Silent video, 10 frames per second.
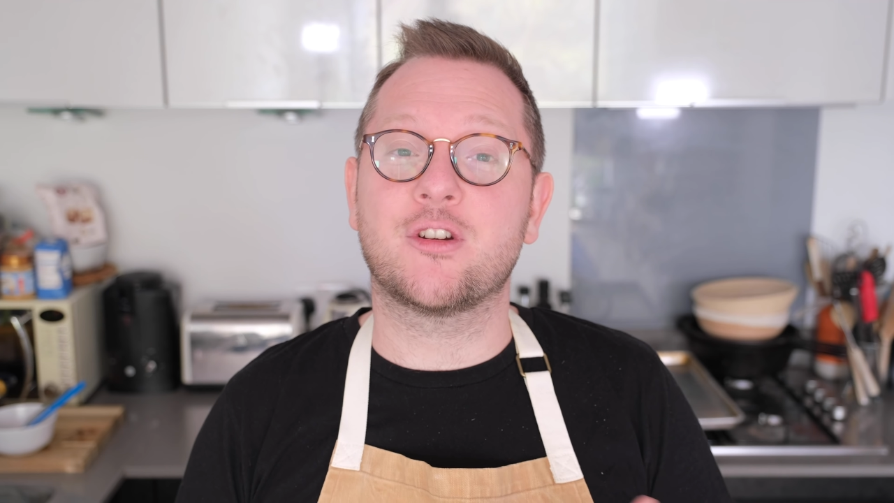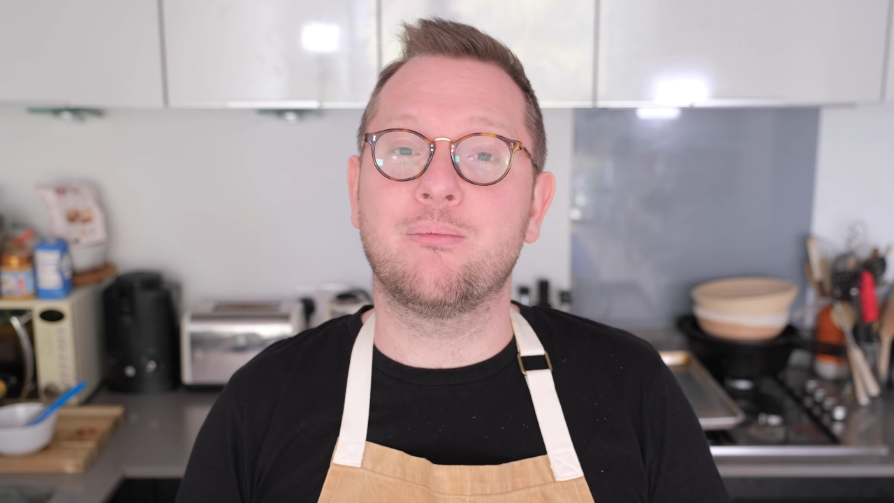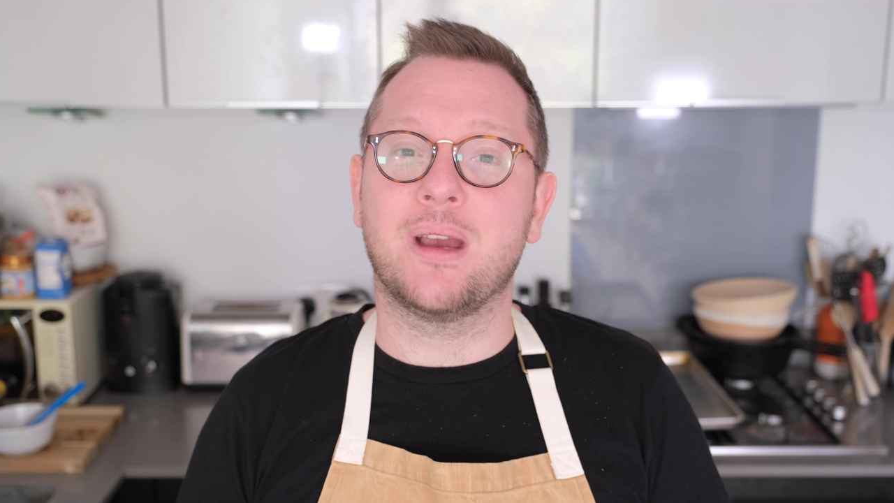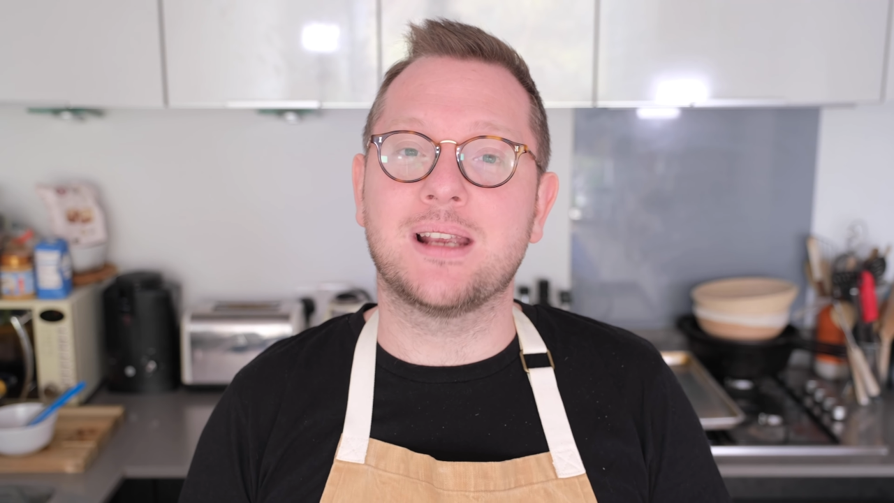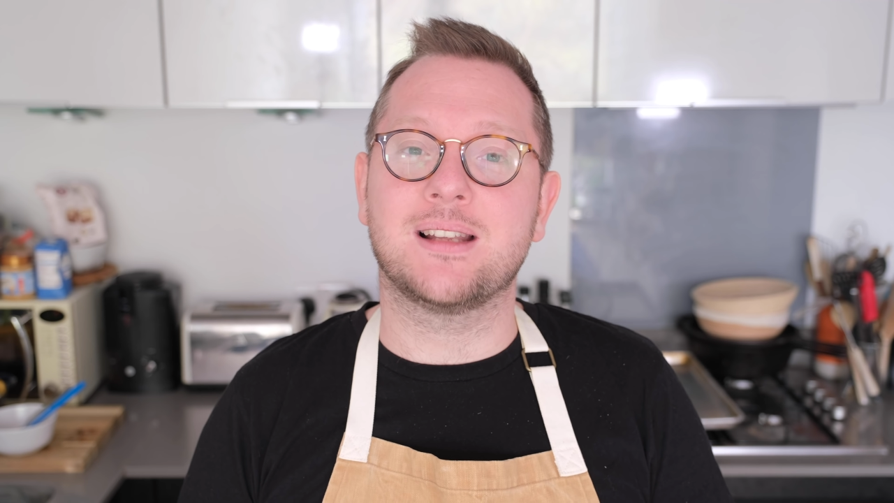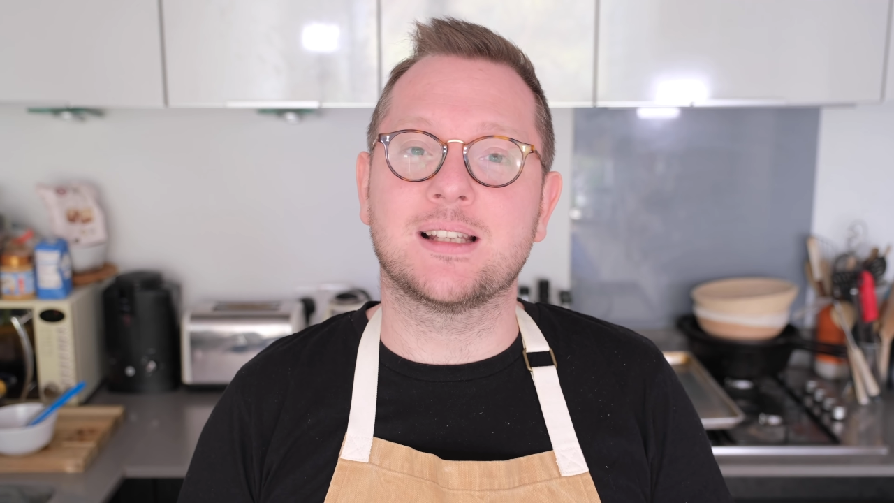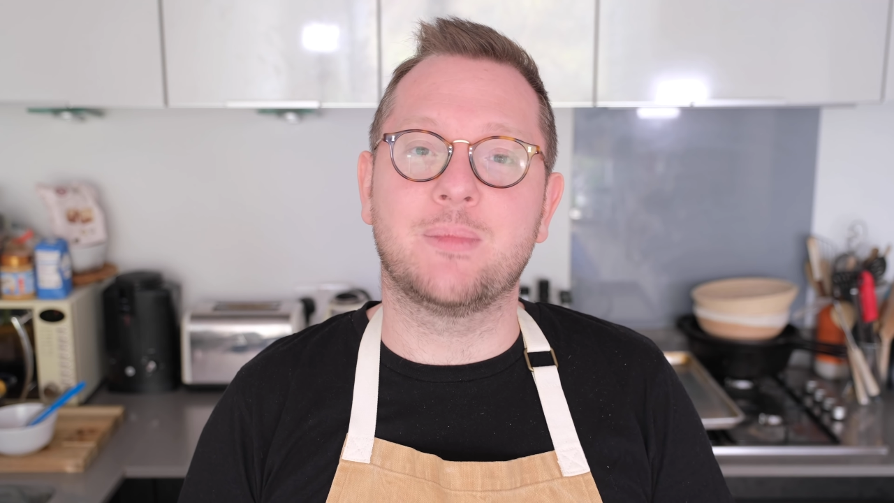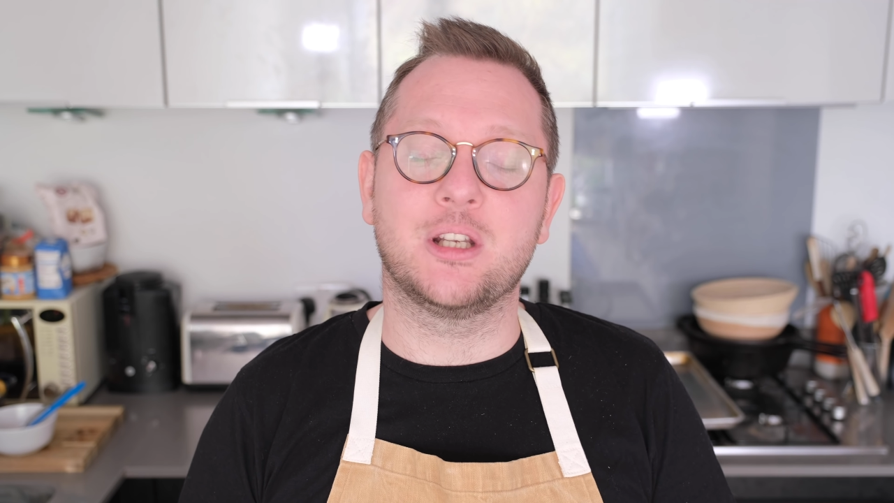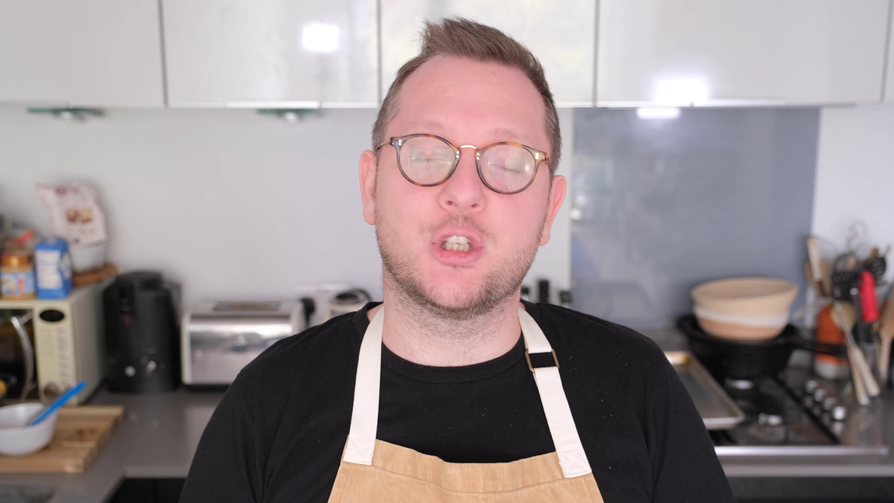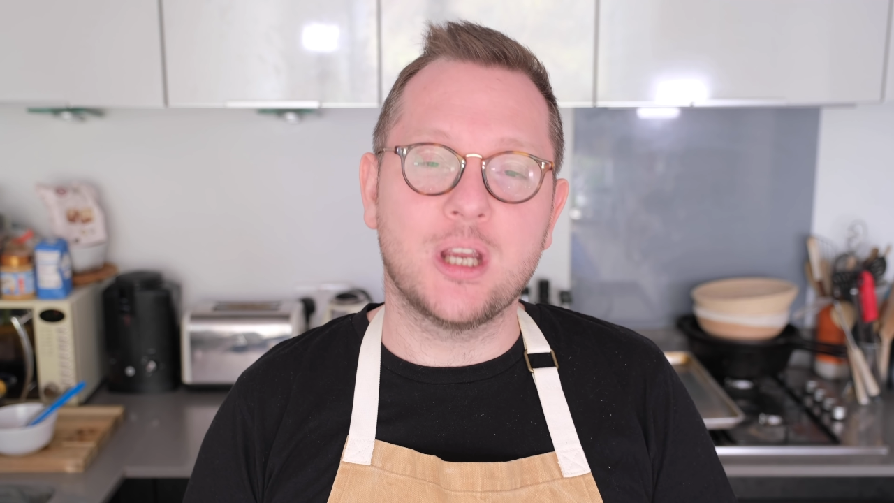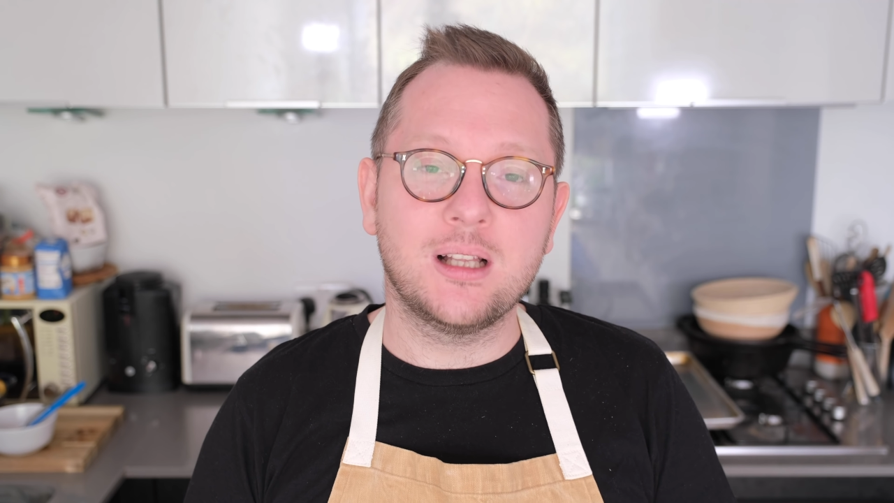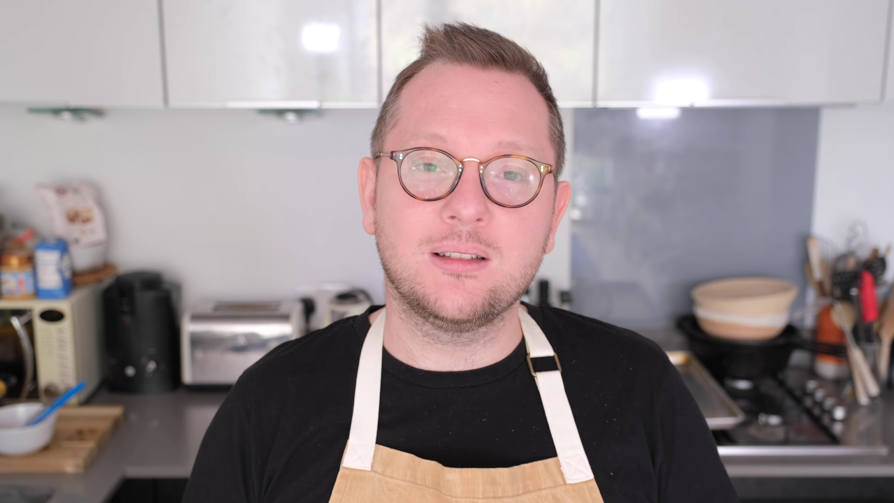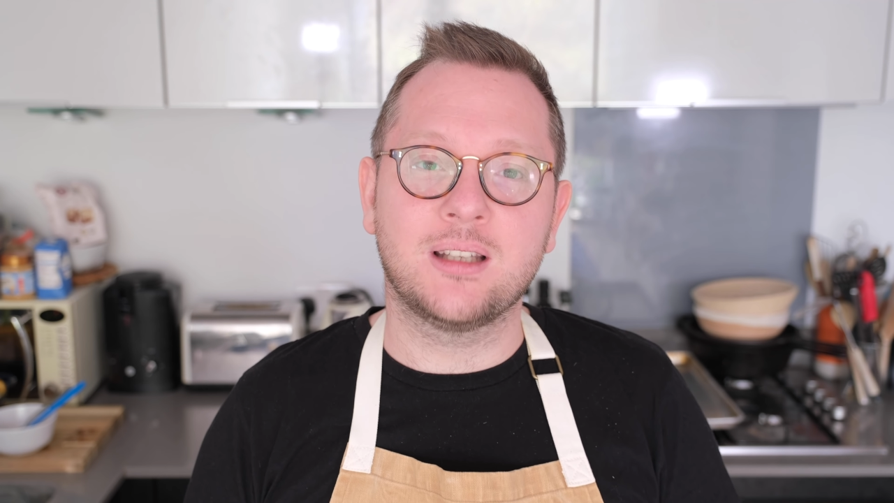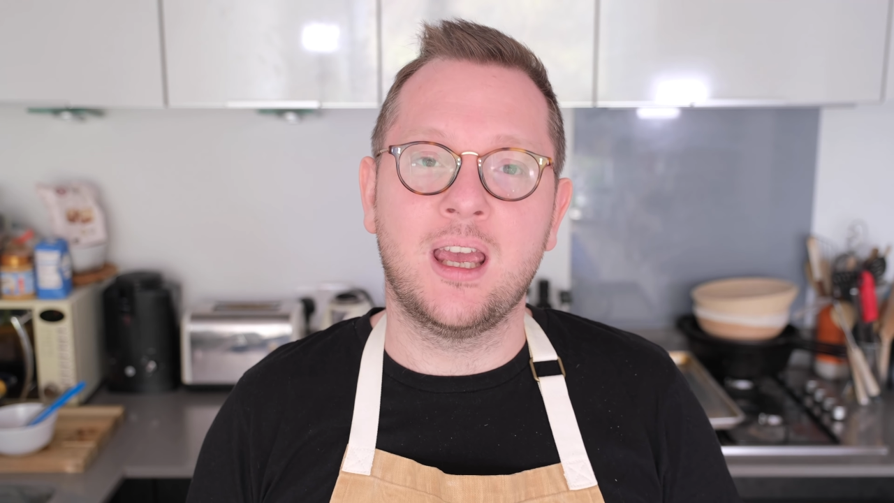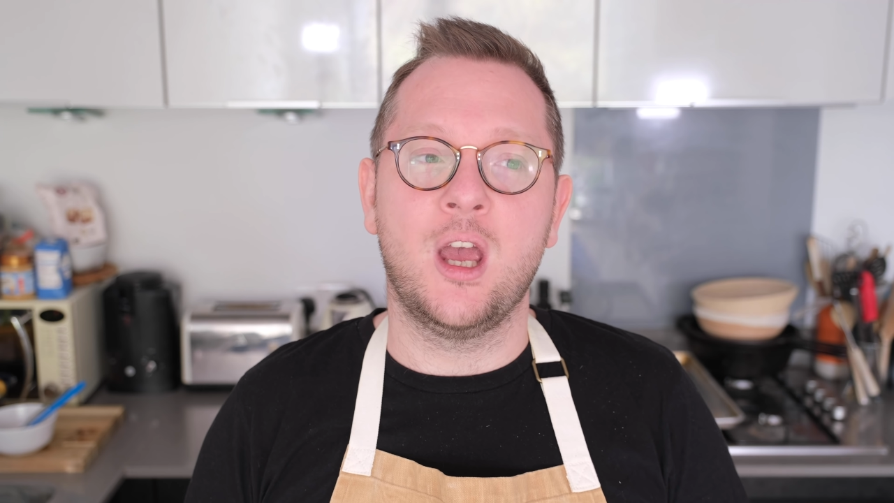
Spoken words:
cream base that's been chilled